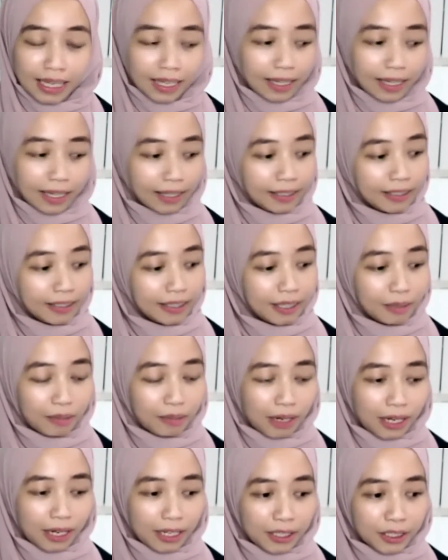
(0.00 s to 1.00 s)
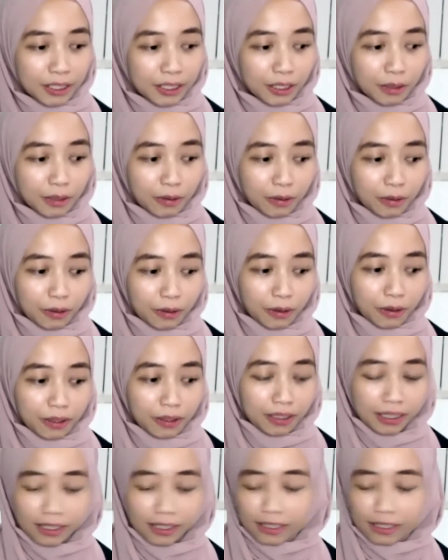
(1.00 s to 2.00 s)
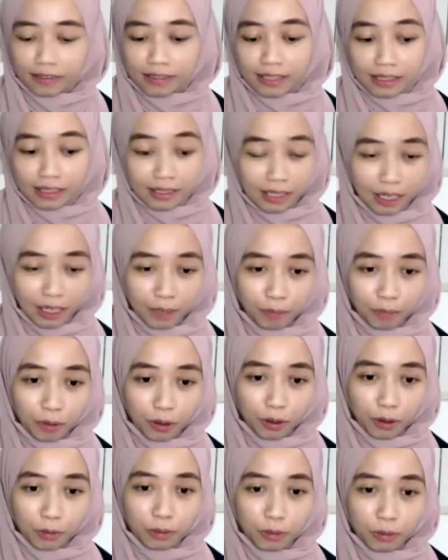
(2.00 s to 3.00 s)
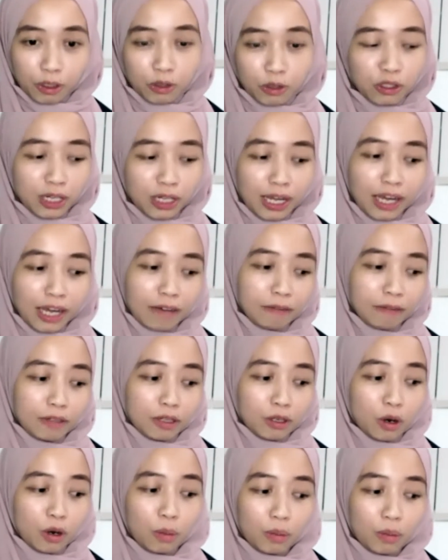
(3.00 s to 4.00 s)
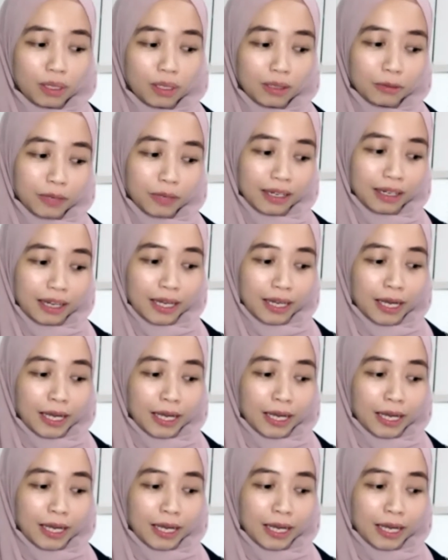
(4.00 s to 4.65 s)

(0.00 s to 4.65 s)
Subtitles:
Like here in Malaysia, or the nearest is Singapore, we usually have the normal one, like